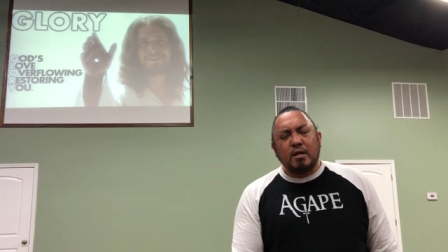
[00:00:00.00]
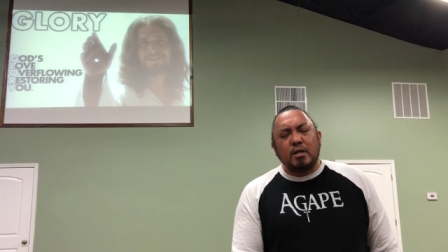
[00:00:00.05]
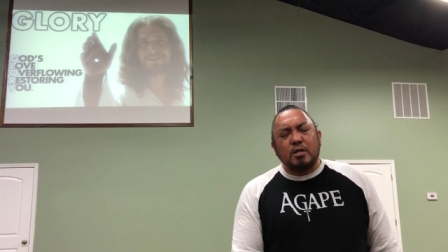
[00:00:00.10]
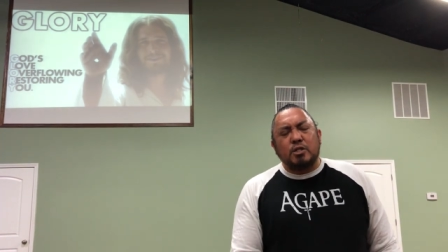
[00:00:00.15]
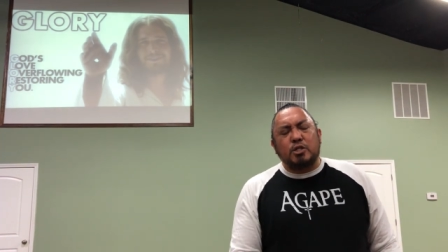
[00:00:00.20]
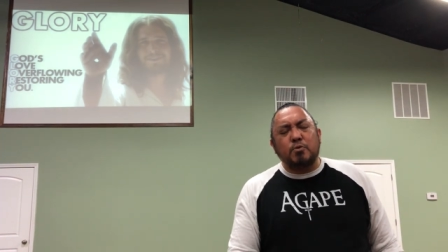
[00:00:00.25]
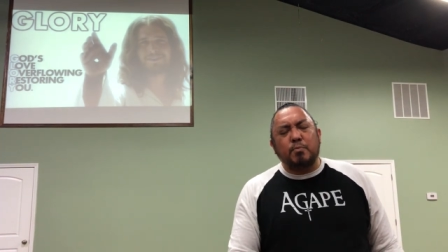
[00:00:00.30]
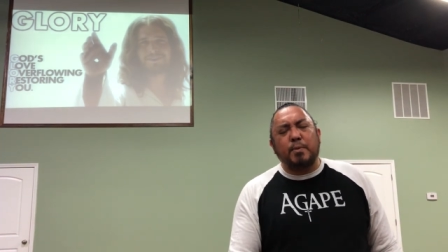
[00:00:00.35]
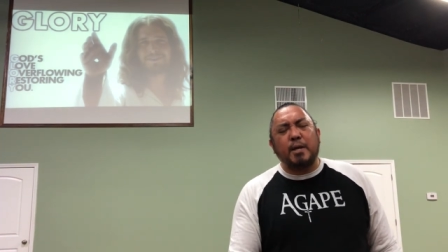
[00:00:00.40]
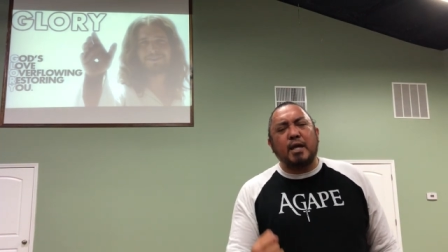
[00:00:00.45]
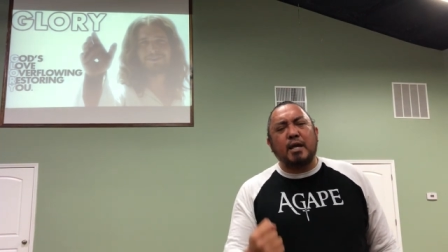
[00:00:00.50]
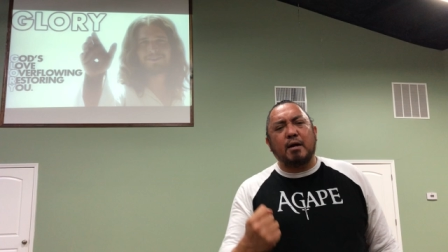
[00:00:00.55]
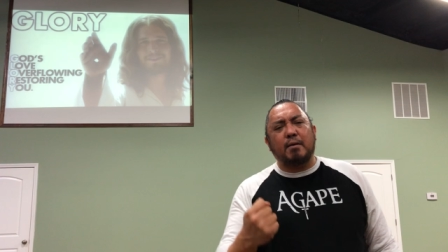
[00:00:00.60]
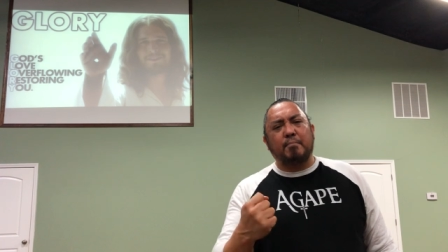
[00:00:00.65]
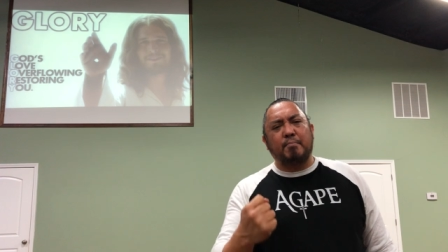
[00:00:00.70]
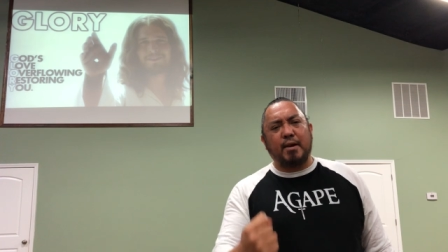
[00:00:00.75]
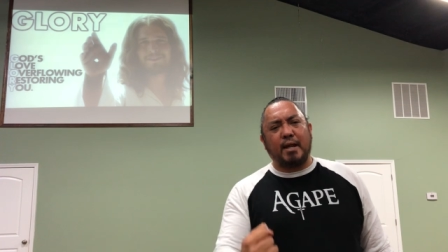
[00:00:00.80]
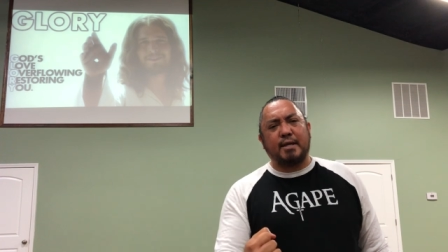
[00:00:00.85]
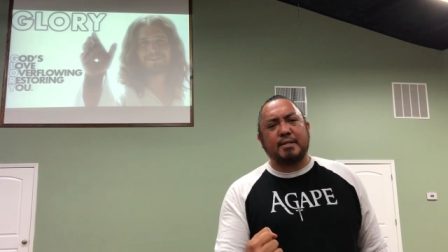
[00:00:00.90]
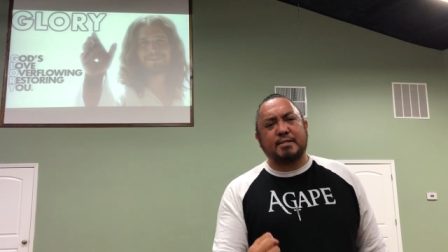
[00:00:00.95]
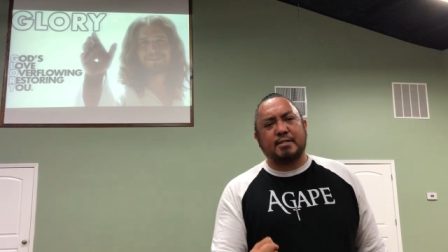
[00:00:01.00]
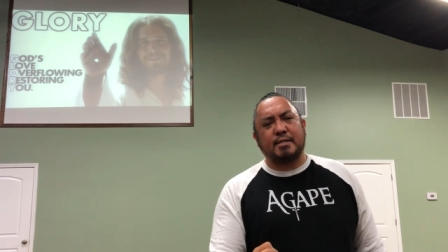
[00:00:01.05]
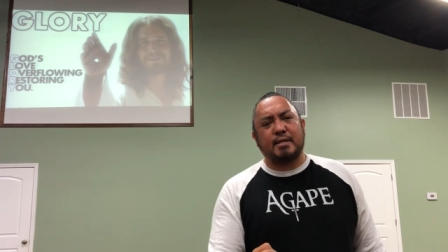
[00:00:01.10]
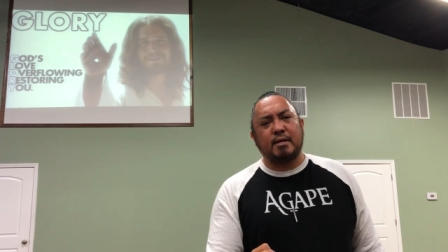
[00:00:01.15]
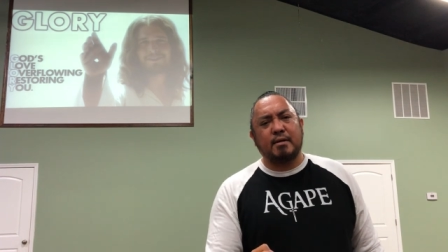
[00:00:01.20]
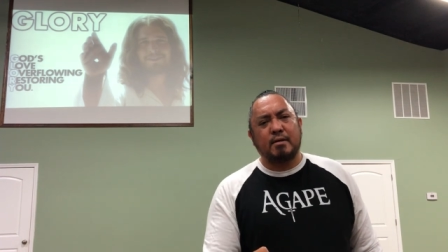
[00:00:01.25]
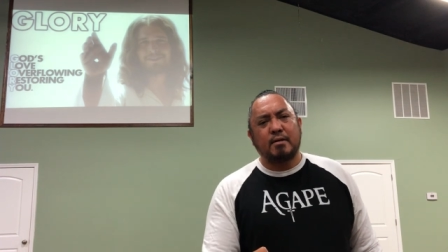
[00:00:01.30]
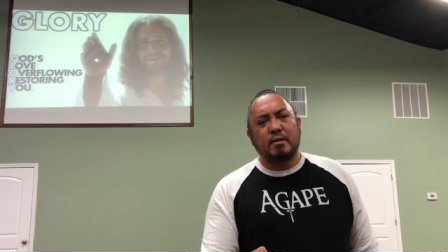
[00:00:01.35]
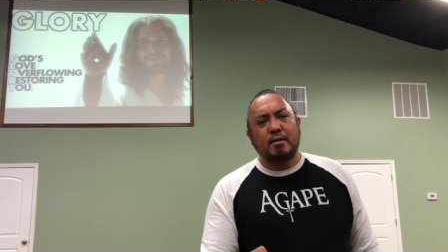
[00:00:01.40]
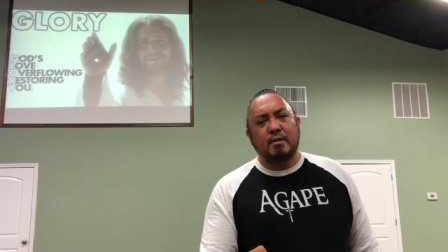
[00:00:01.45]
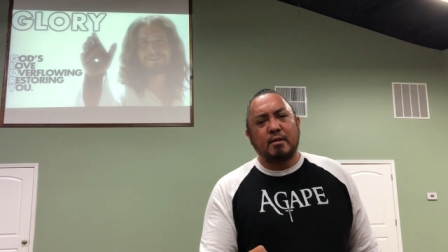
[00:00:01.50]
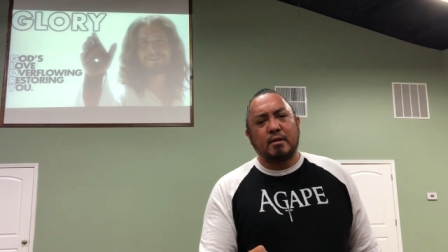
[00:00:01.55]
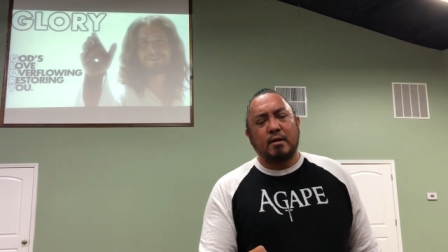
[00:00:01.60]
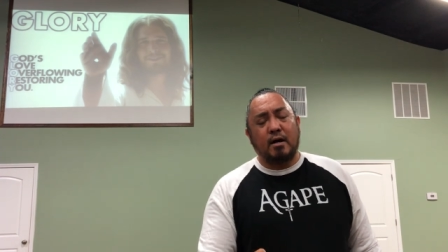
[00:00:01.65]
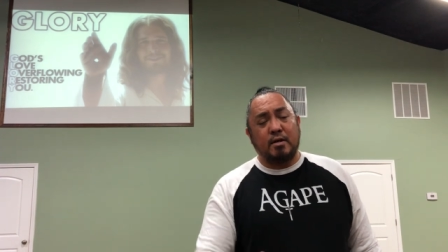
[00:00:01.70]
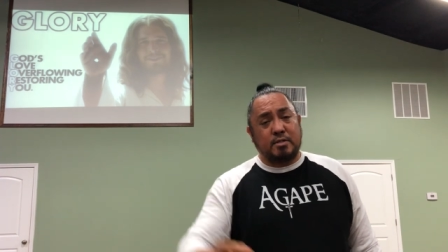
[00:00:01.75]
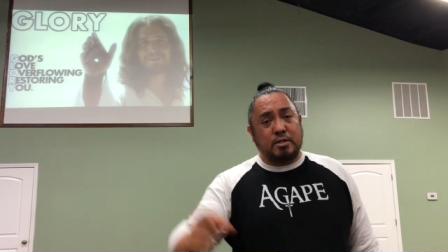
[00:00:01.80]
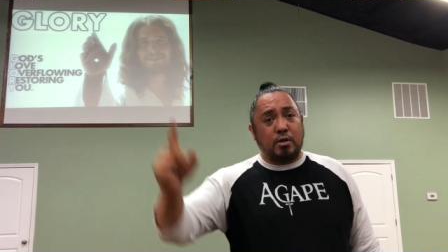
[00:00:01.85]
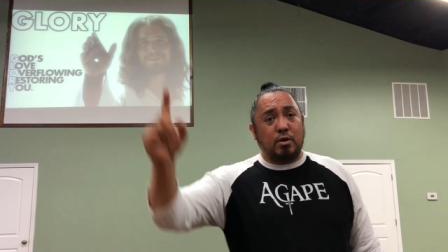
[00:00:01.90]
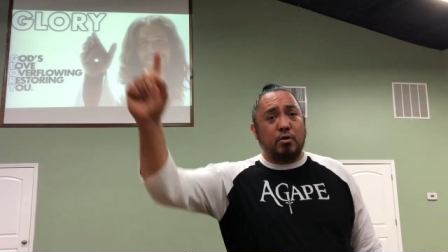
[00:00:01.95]
to be a blessing
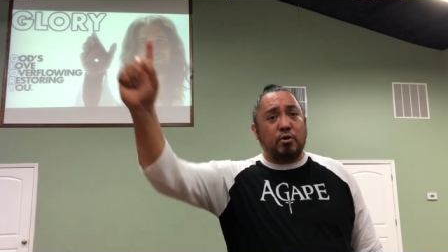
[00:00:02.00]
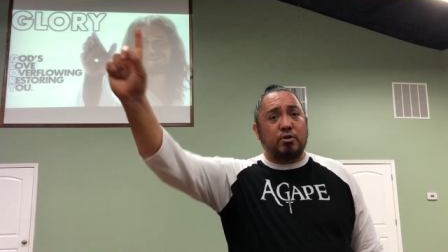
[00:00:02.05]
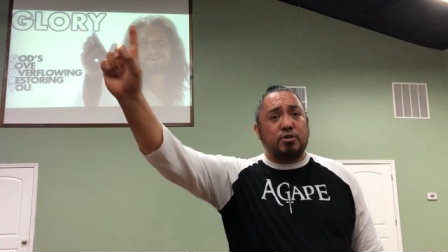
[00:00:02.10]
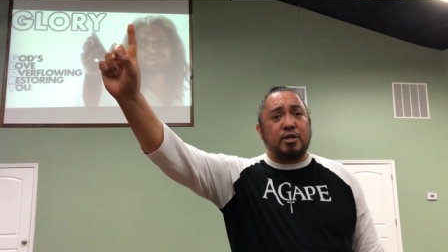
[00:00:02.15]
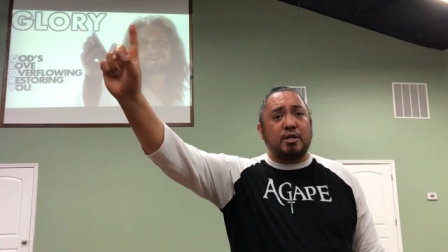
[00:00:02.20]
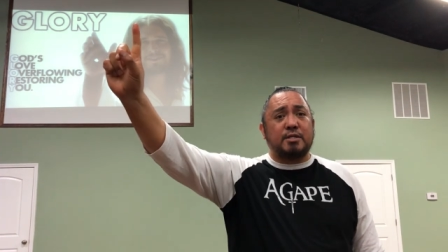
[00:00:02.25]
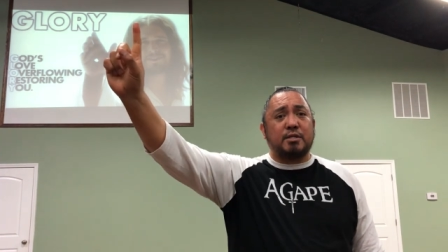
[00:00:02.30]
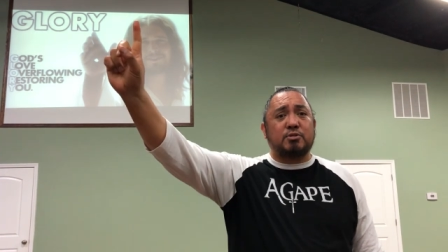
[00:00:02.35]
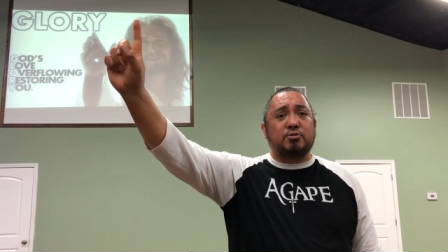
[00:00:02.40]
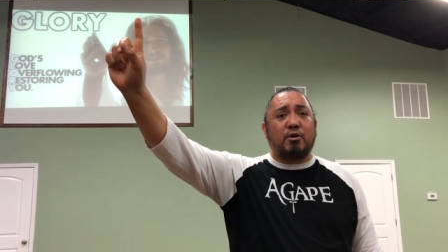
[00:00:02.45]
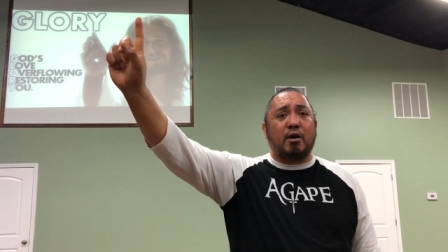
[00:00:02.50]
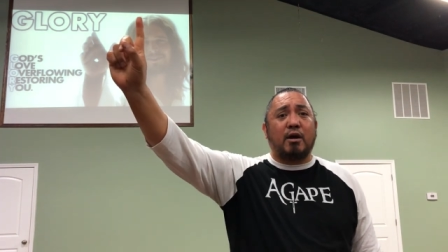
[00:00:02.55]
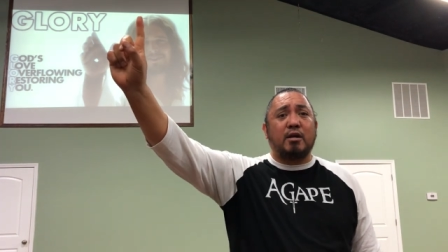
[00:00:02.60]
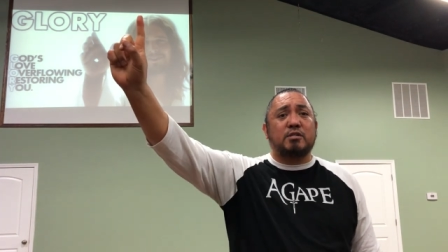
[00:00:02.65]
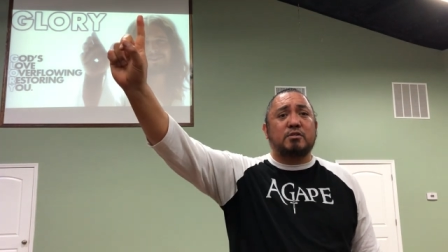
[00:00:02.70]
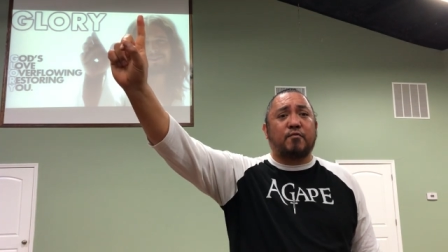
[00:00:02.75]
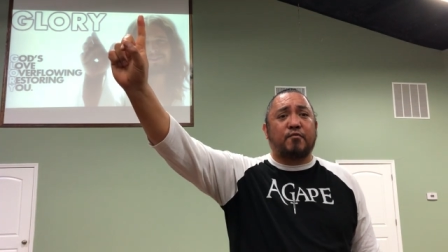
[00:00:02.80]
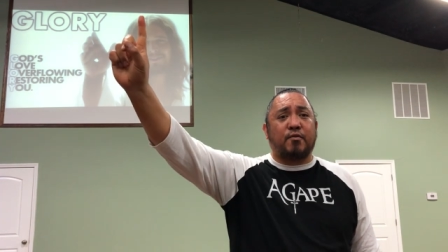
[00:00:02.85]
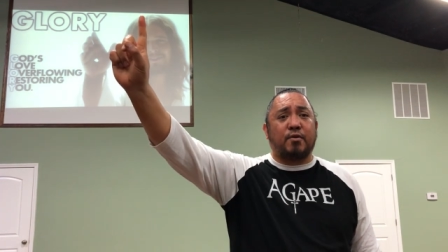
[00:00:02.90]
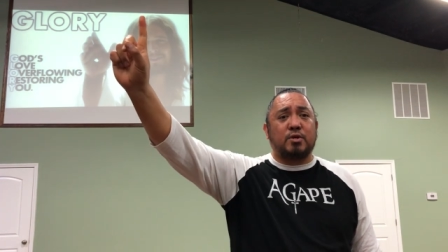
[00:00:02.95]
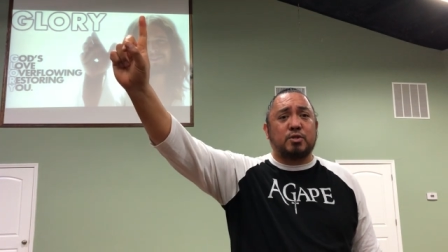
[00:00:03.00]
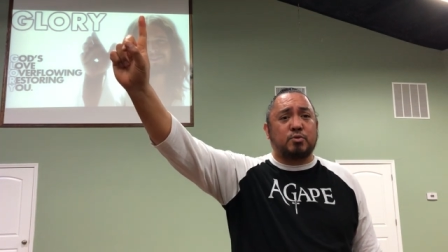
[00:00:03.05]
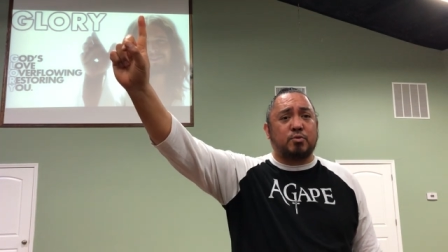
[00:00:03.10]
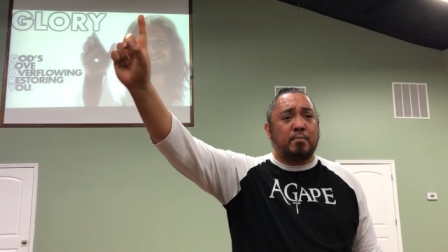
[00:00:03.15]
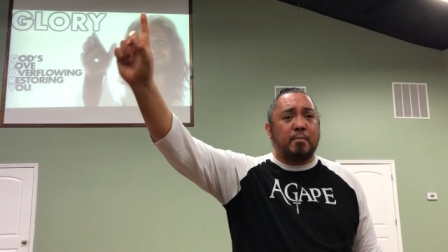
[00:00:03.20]
unto Lord Jesus Christ first.